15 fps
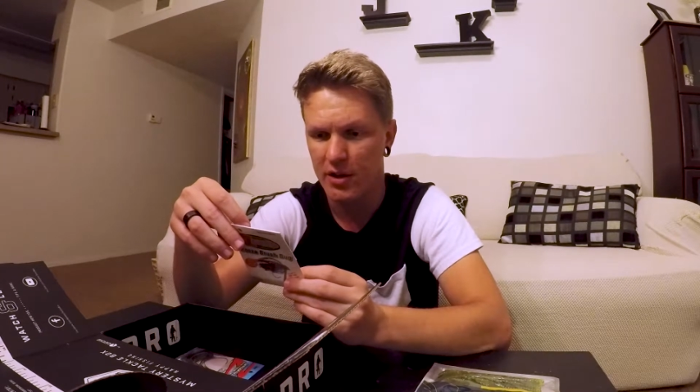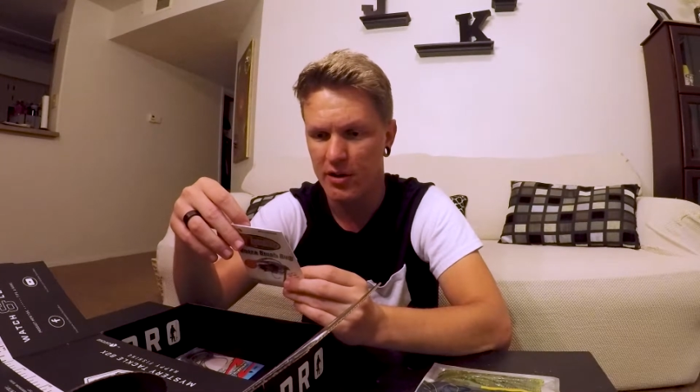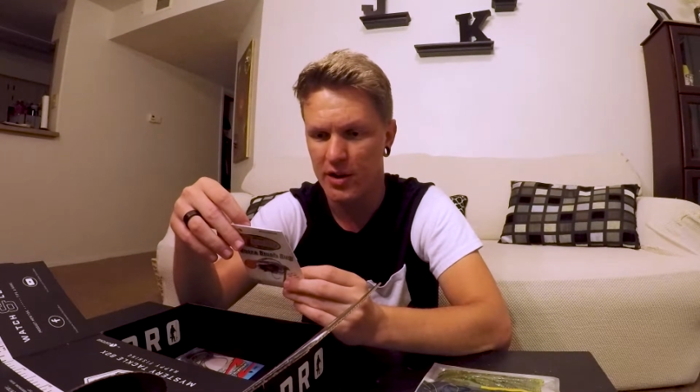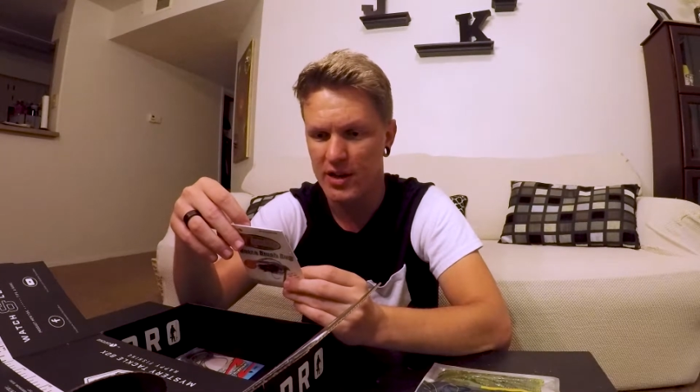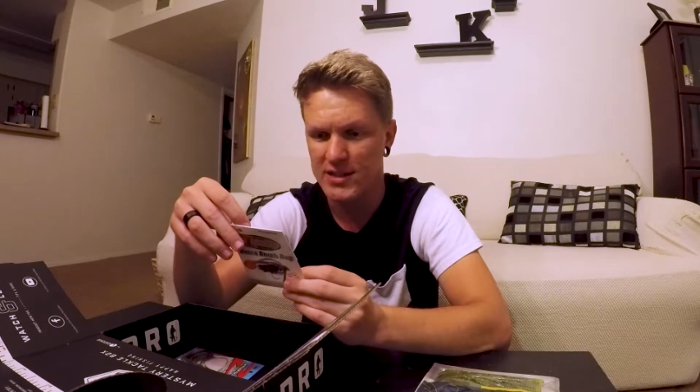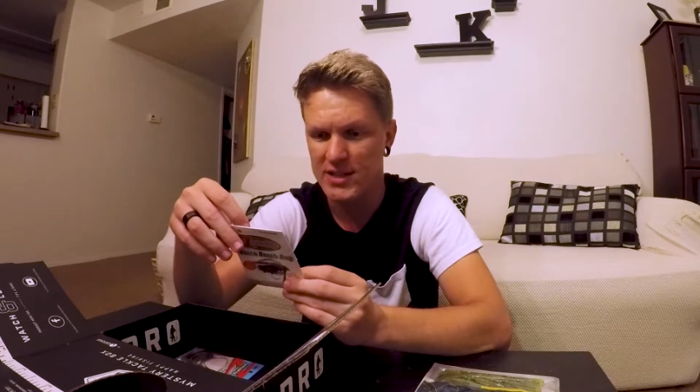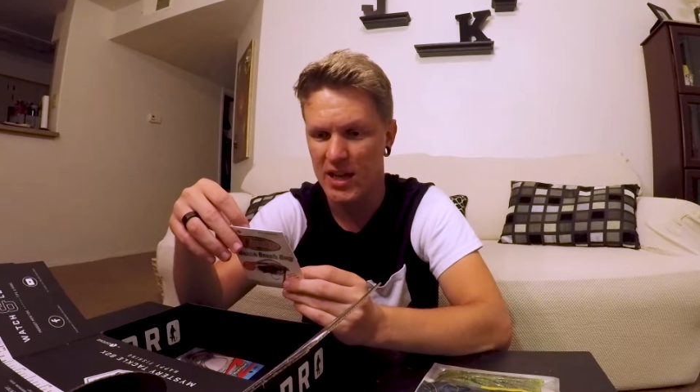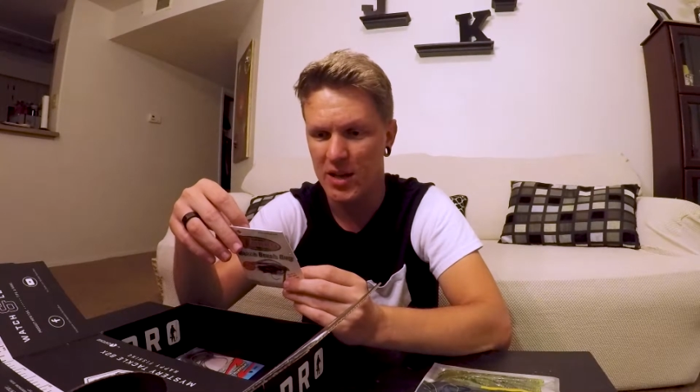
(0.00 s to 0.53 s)

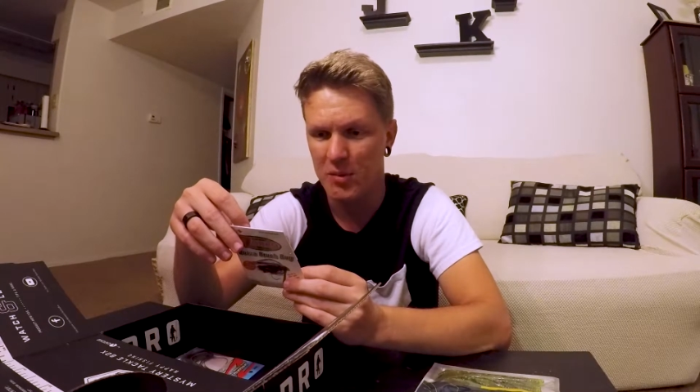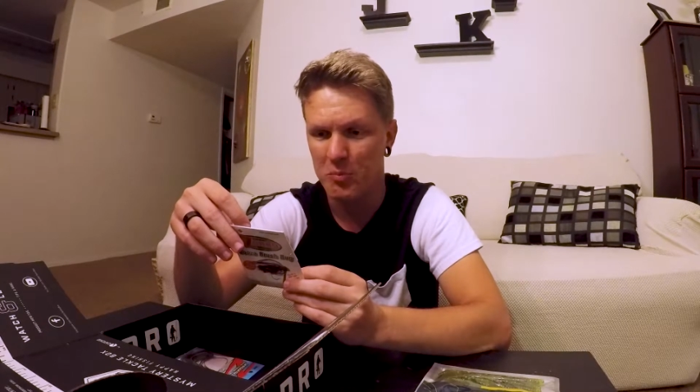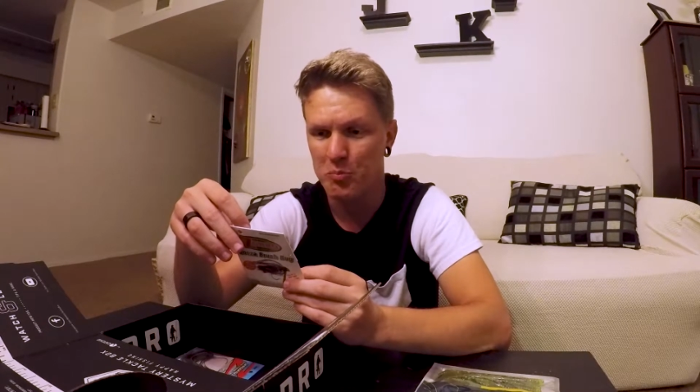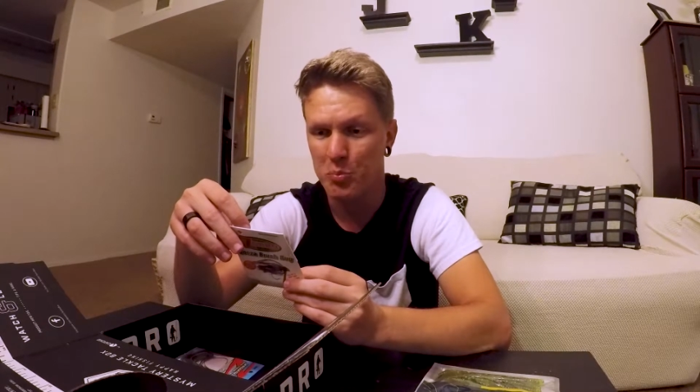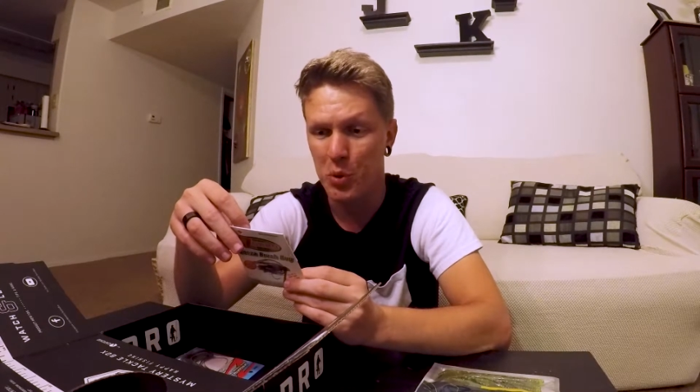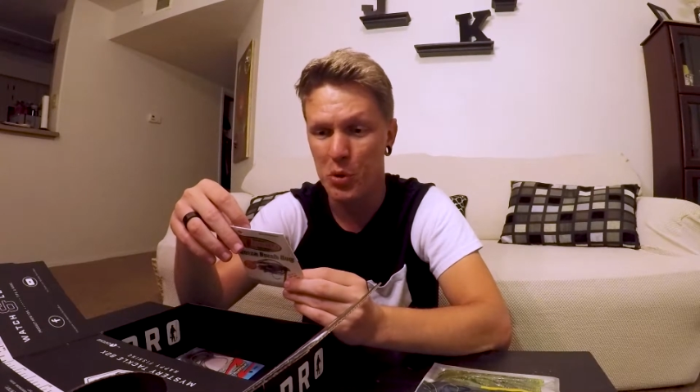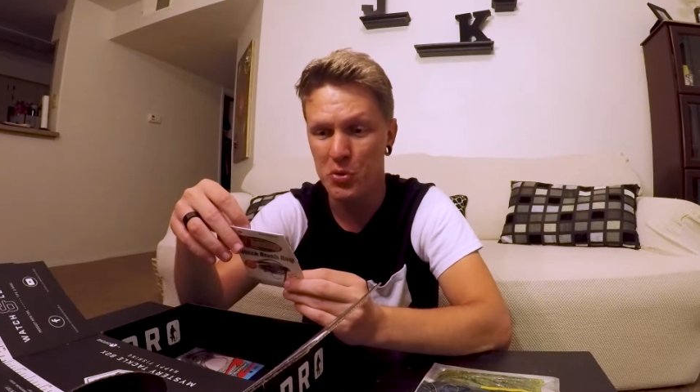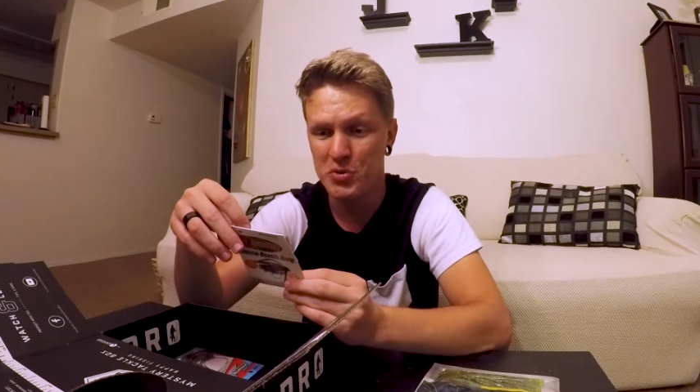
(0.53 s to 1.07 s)
is a
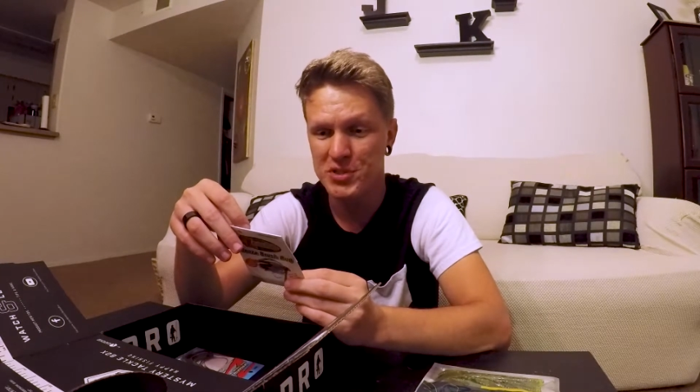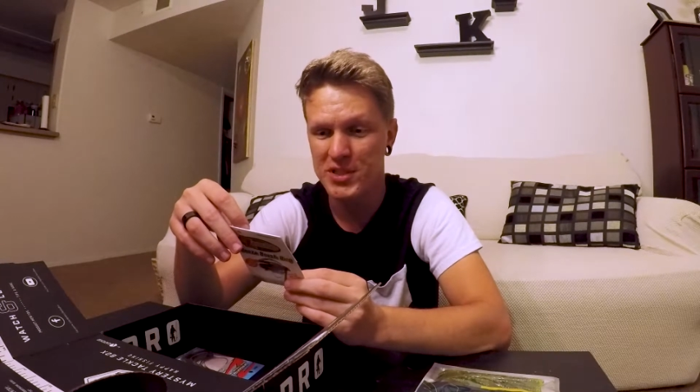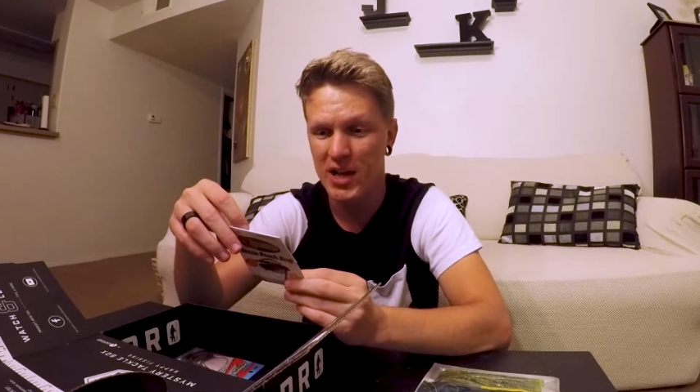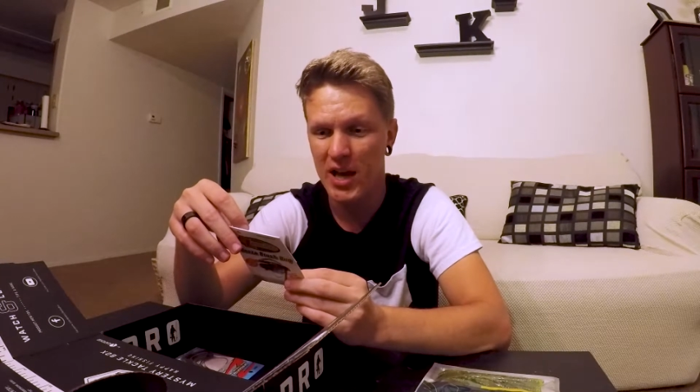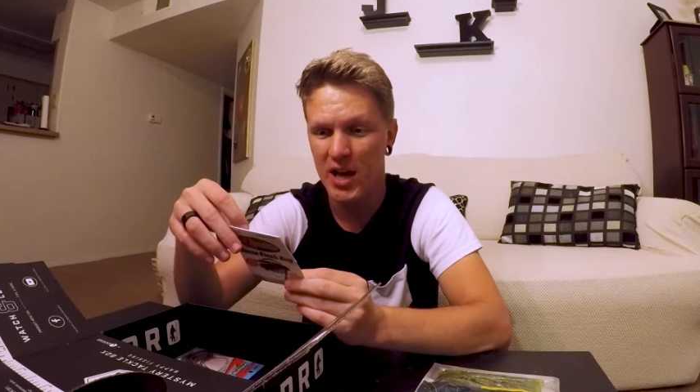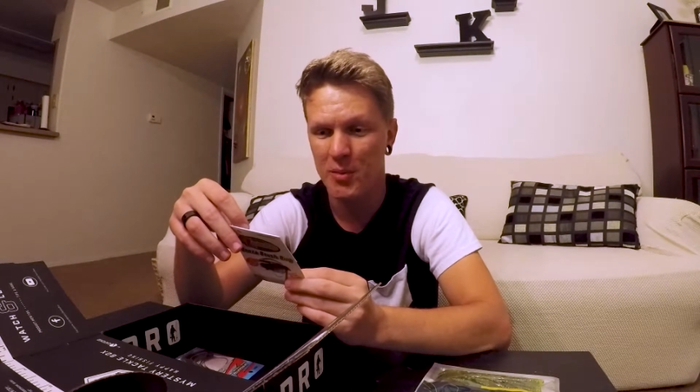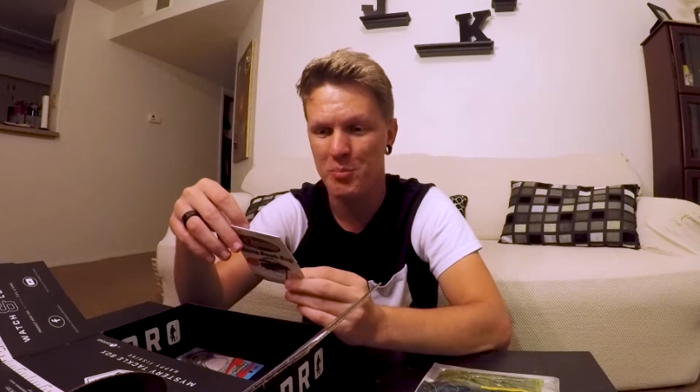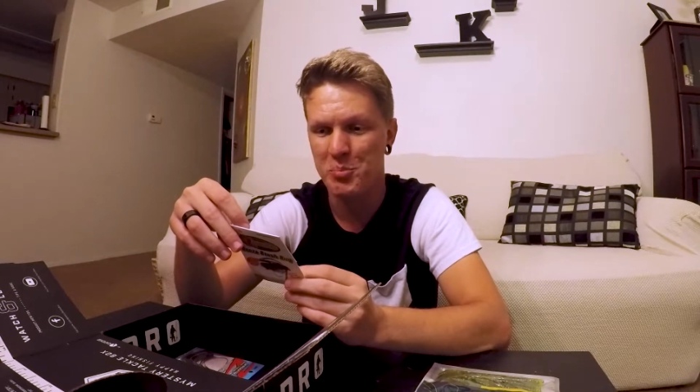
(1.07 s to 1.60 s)
Booza